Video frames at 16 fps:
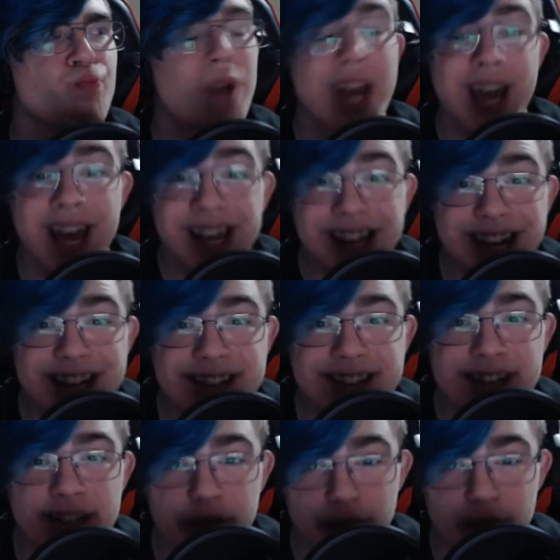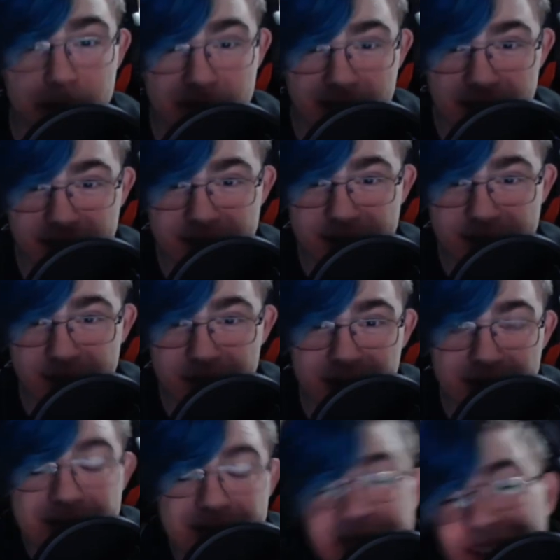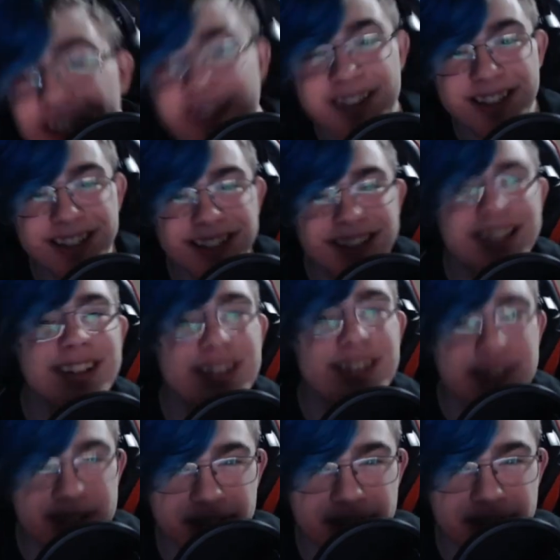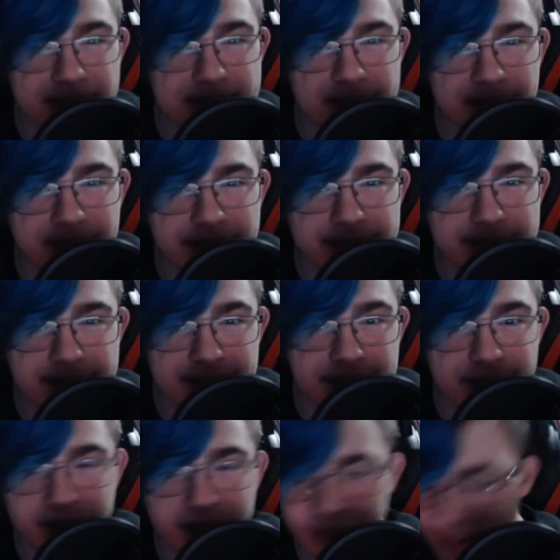Hey guys, I'm here from TGD Studios. There you go, that's something I say often.